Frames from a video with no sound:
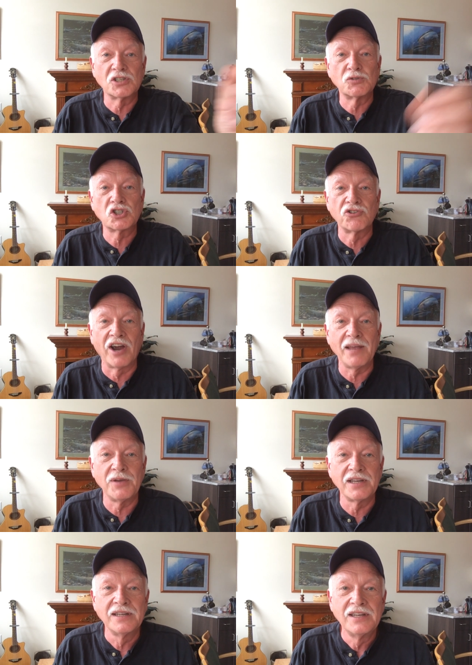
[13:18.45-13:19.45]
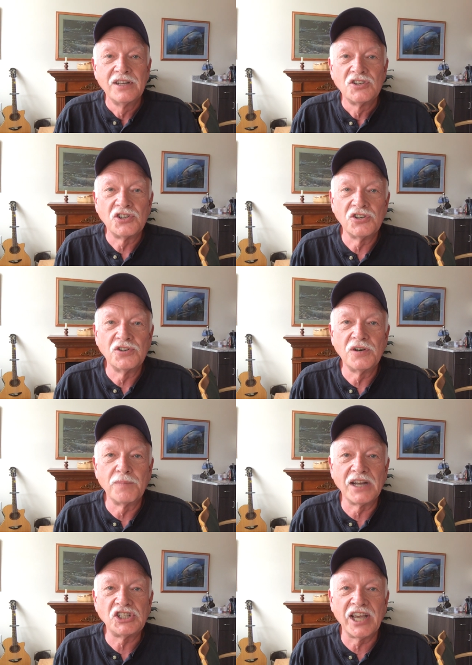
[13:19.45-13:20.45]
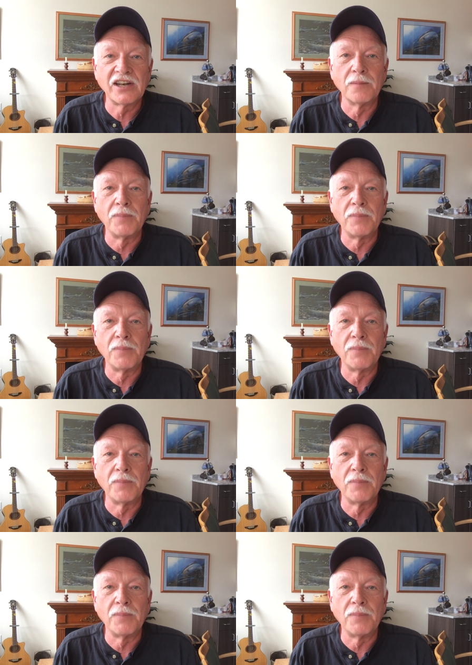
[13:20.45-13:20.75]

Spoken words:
subscribing to my channel.